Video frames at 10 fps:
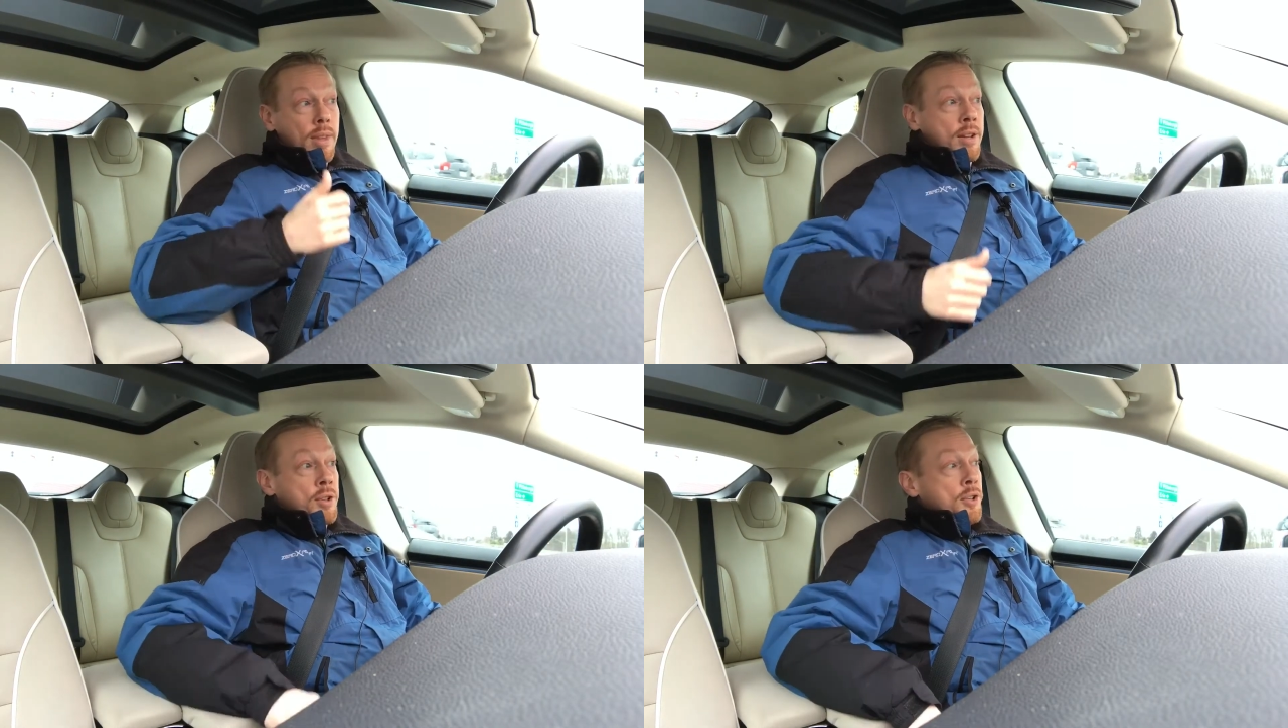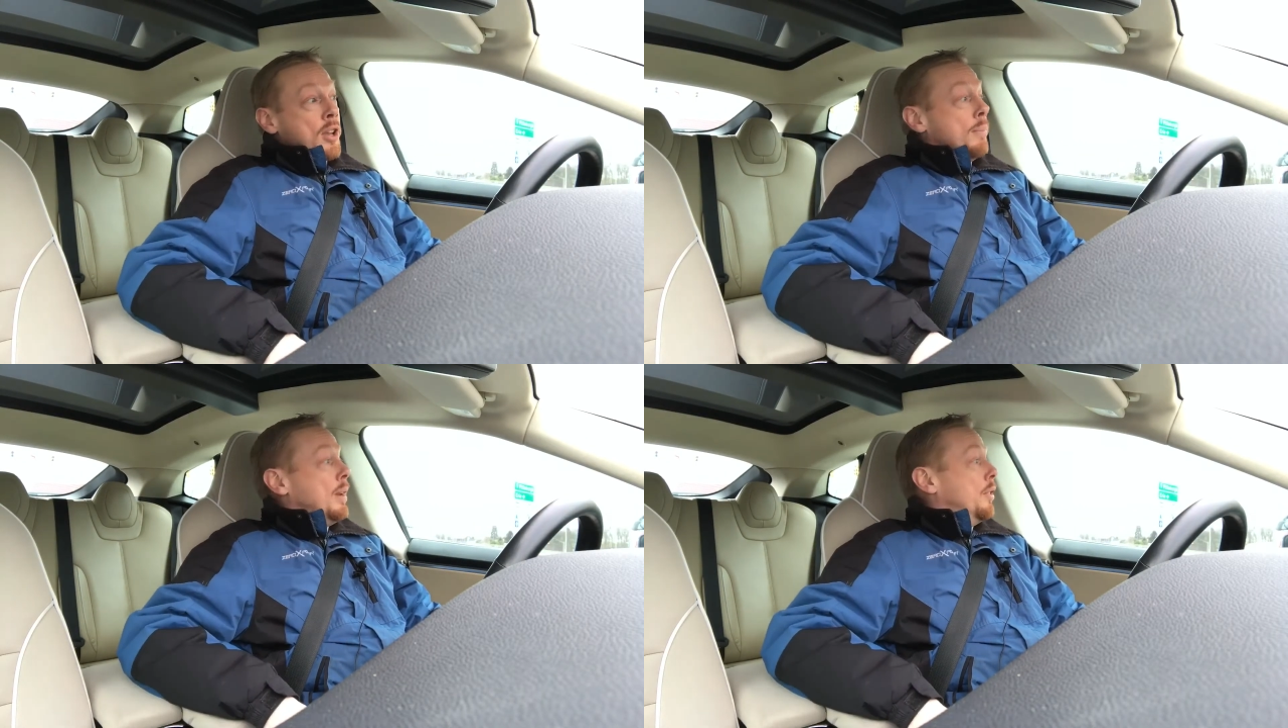It's just
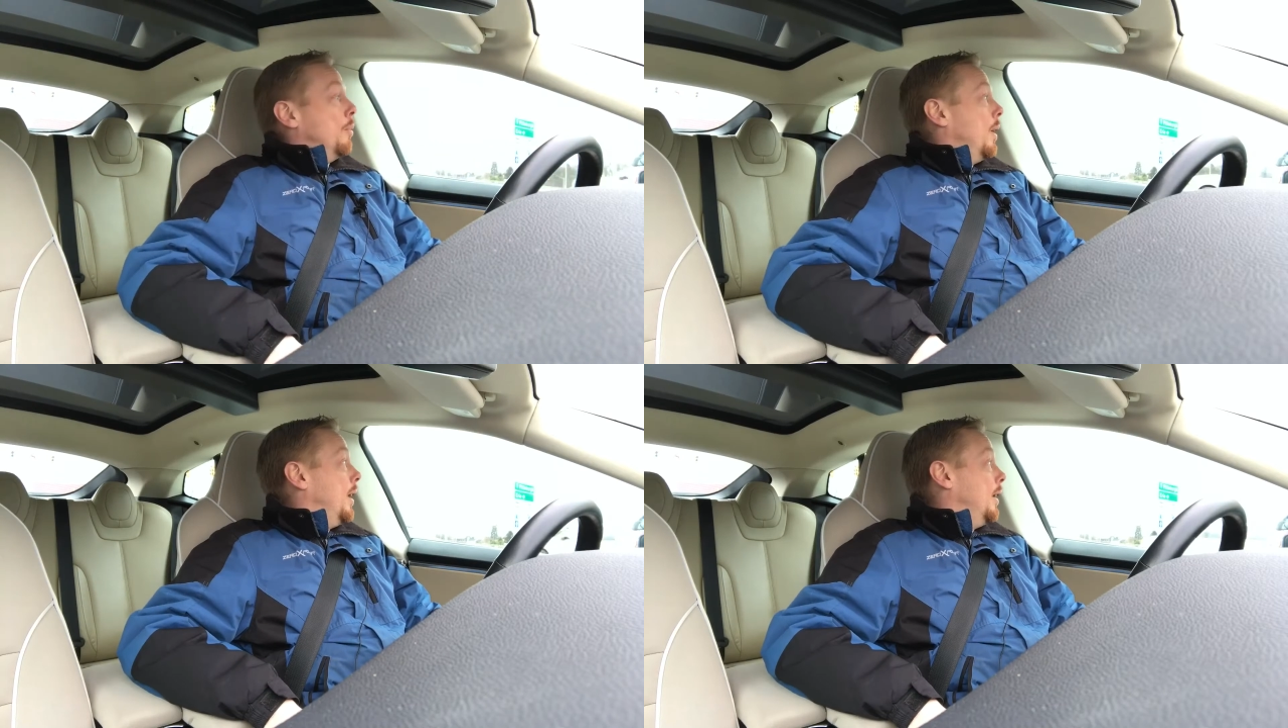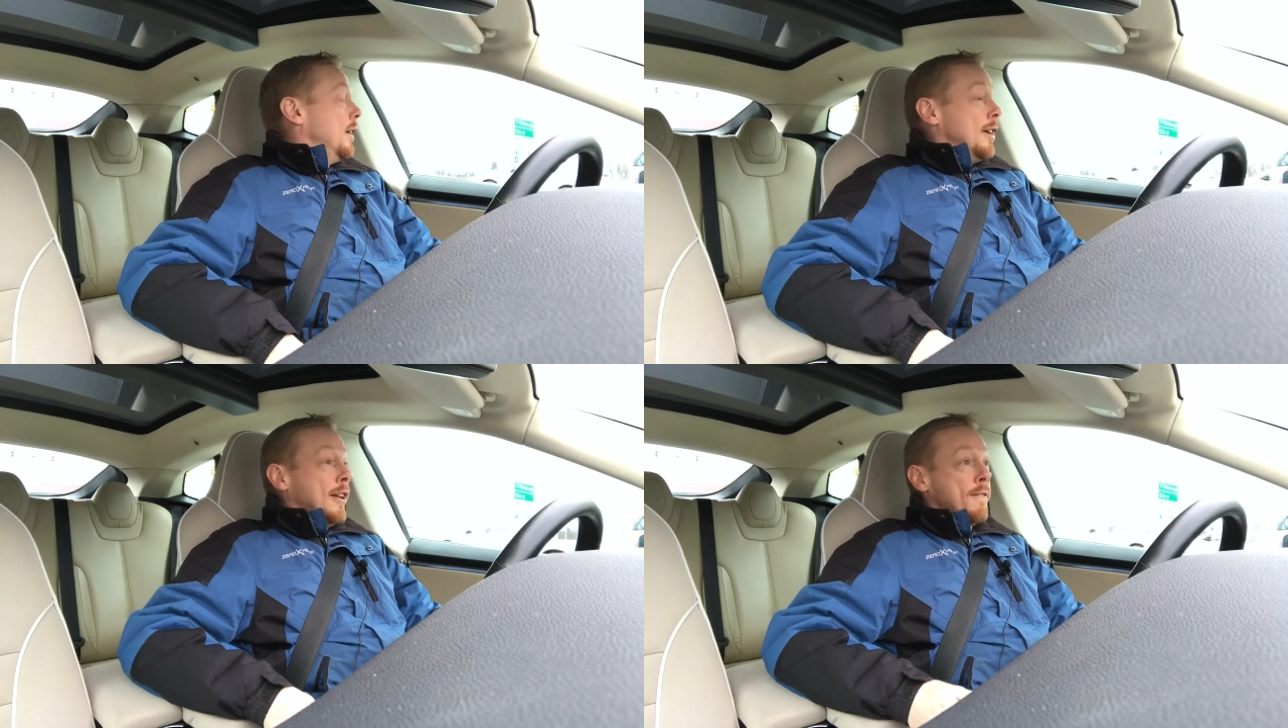going to be in the way.
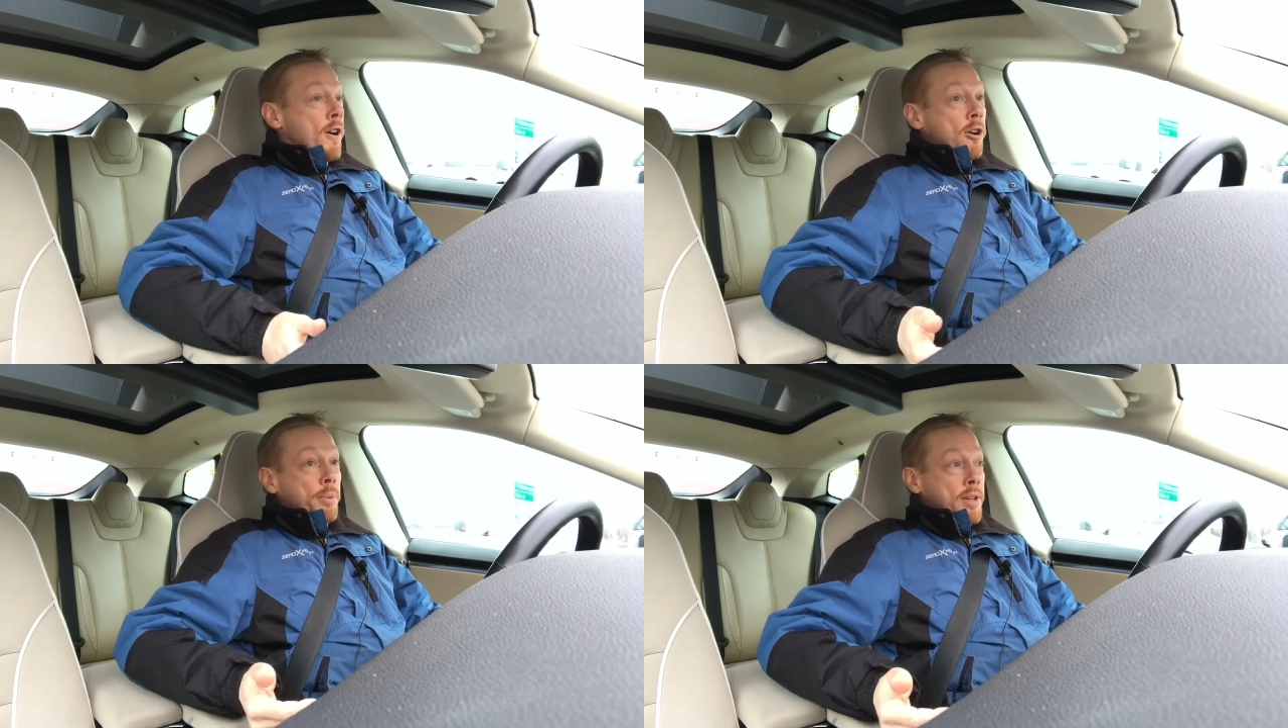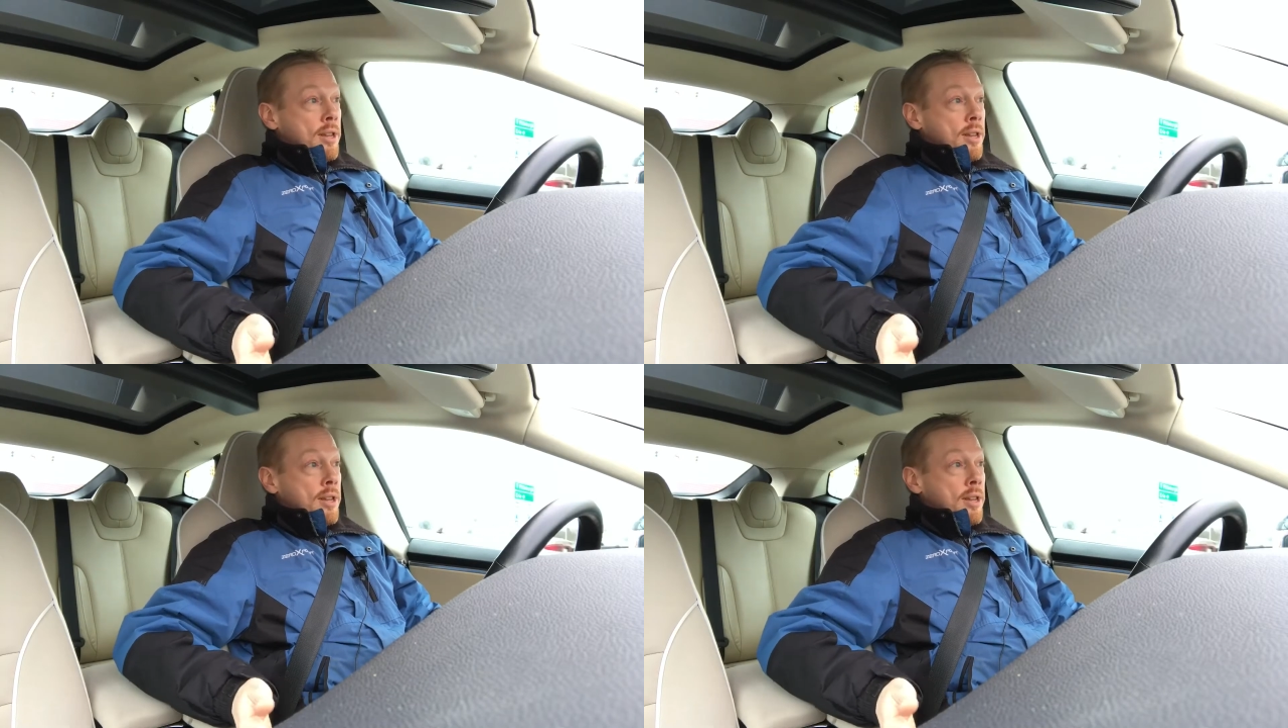Invariably,